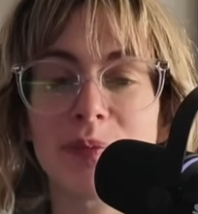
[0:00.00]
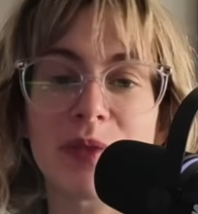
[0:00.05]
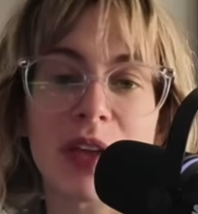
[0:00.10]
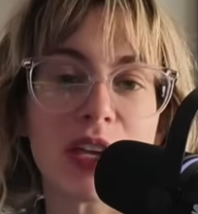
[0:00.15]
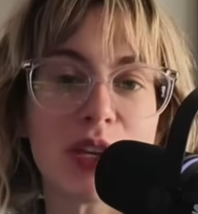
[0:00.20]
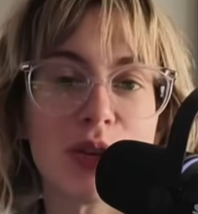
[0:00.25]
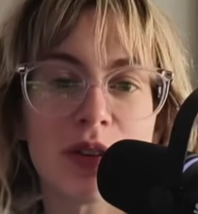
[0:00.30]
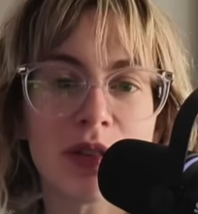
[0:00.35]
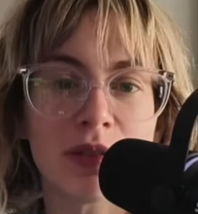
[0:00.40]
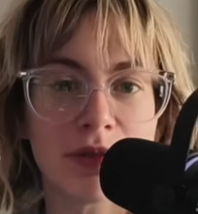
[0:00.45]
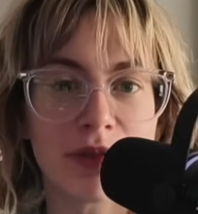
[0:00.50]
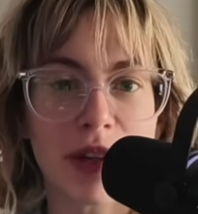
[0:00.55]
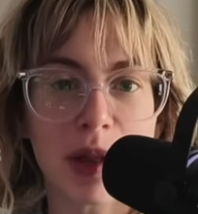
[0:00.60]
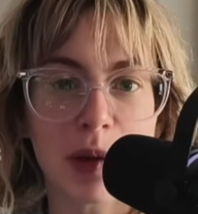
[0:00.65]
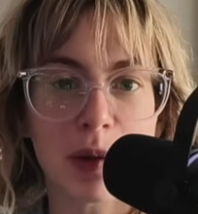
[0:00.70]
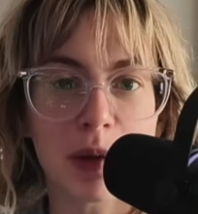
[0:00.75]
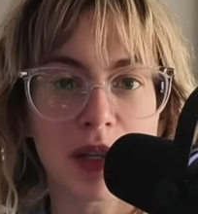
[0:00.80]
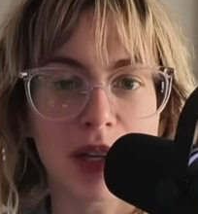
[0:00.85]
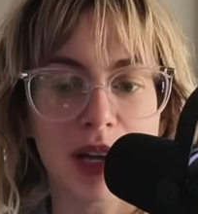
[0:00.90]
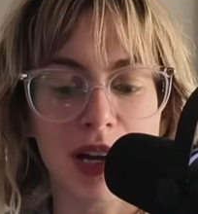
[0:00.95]
that you can
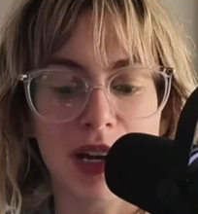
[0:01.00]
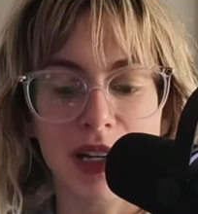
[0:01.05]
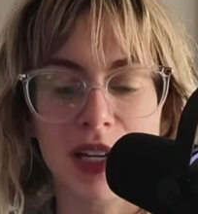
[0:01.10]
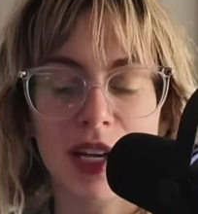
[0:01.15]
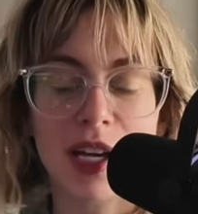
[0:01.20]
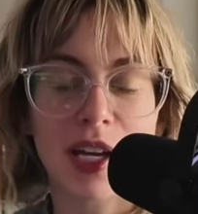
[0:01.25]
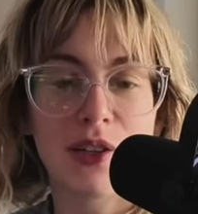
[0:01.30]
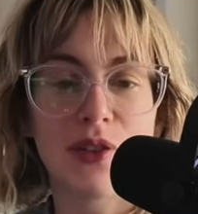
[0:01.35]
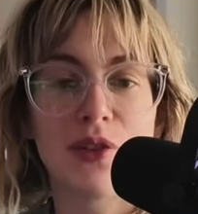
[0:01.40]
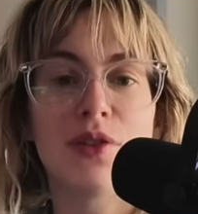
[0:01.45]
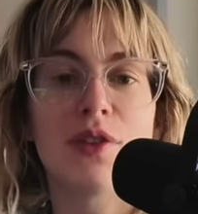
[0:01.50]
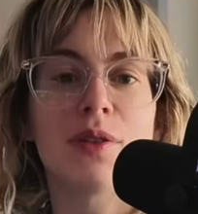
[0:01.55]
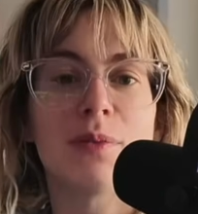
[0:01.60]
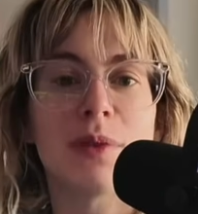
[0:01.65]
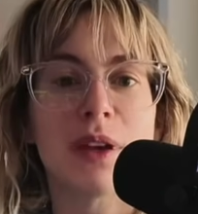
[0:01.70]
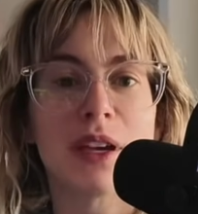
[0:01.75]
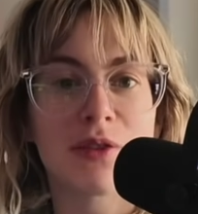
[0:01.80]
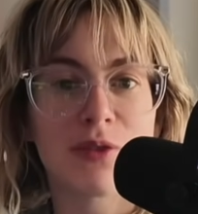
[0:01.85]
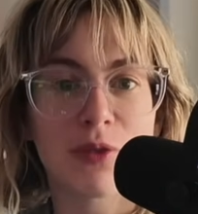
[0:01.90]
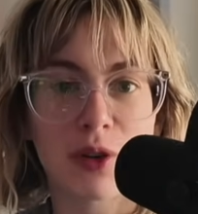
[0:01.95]
follow along and you
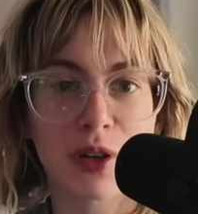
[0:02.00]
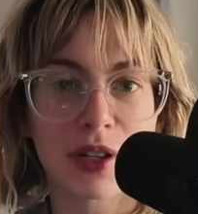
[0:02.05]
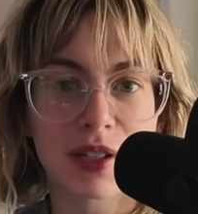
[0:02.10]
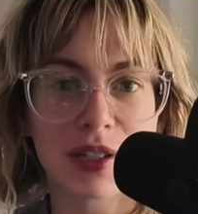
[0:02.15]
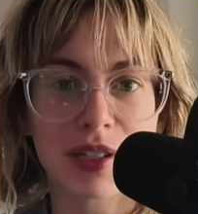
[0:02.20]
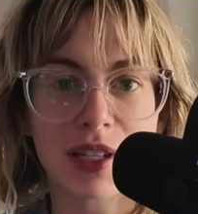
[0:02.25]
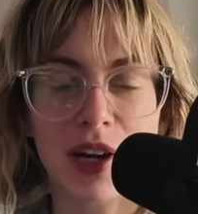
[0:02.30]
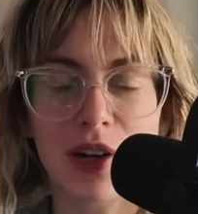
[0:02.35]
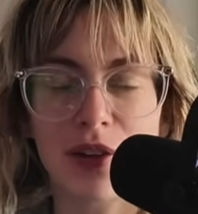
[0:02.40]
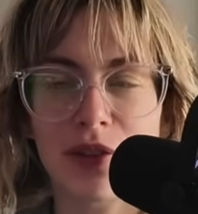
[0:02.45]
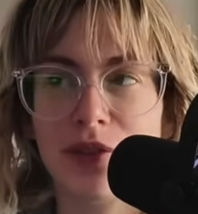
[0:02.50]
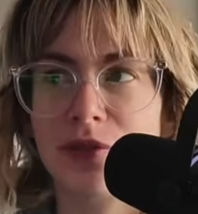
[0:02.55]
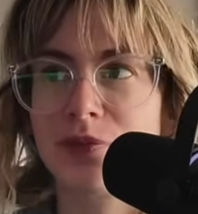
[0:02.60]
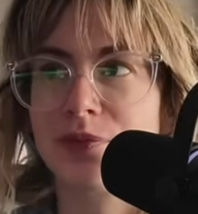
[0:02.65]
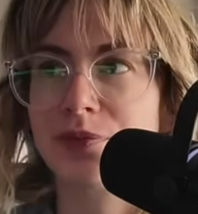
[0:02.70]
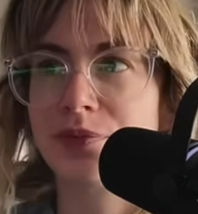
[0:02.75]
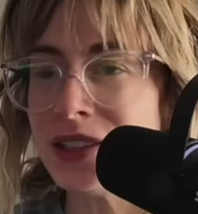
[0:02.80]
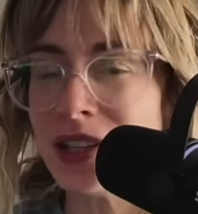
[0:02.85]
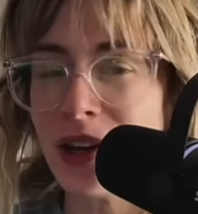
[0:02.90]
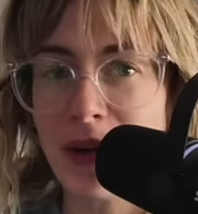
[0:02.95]
can make for yourself.
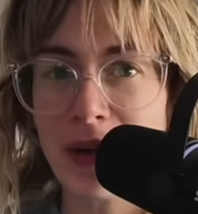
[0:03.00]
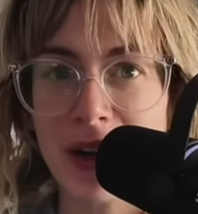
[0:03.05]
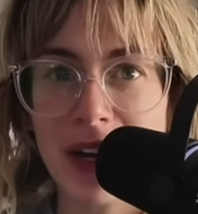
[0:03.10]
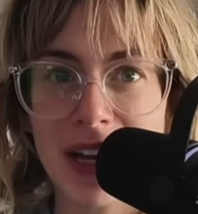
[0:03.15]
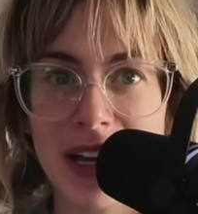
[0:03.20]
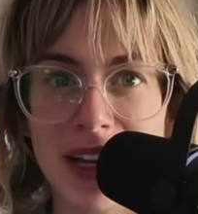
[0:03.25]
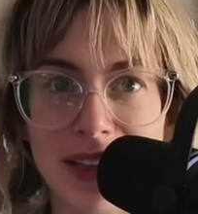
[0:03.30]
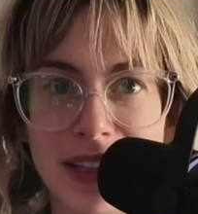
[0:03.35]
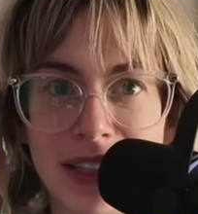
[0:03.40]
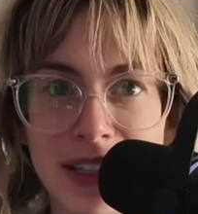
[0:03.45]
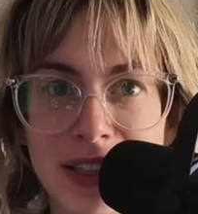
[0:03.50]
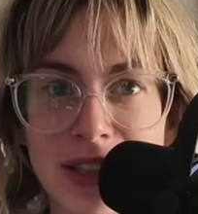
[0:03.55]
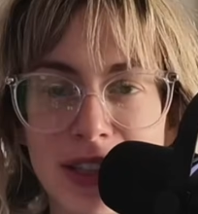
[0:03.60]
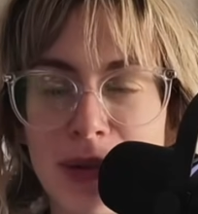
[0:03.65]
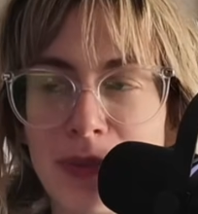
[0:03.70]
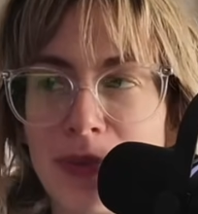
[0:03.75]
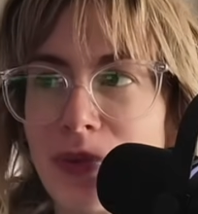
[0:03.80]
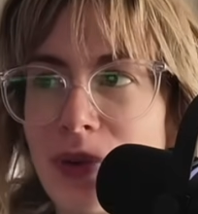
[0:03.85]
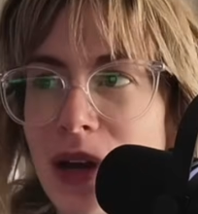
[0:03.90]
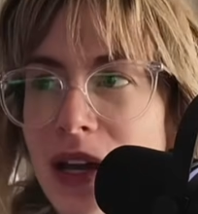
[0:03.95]
So let's
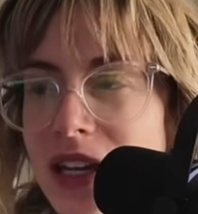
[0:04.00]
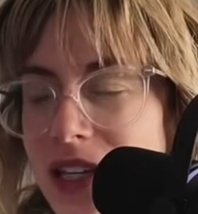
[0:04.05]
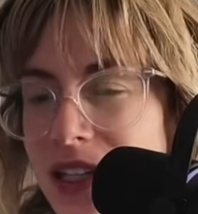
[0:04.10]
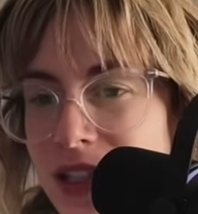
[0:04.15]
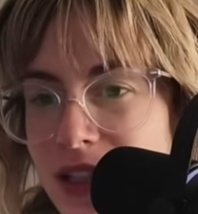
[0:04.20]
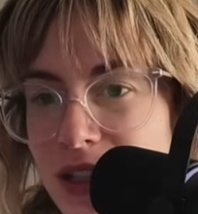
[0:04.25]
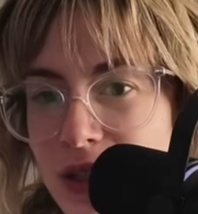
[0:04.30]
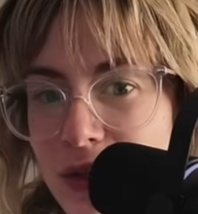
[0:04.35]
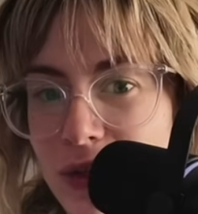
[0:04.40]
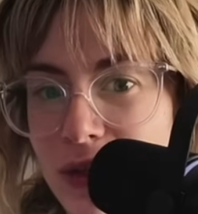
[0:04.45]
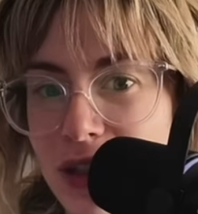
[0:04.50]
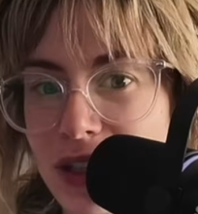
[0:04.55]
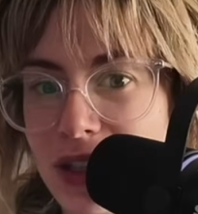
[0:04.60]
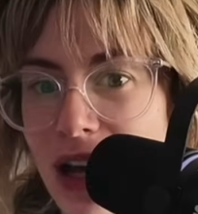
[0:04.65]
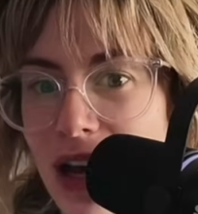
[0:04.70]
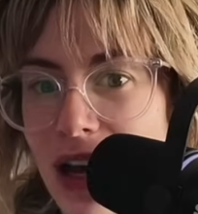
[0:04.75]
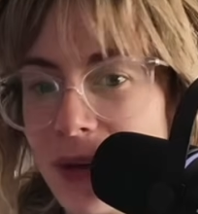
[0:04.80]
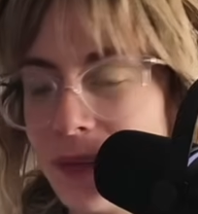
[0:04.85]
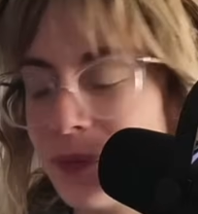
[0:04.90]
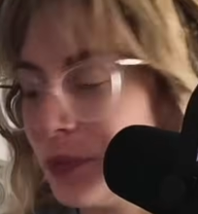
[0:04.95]
jump right into the
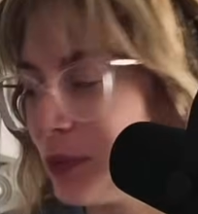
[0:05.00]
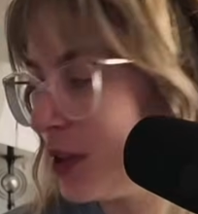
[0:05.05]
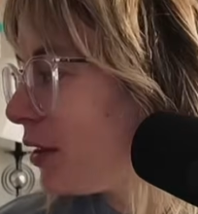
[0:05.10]
DAW.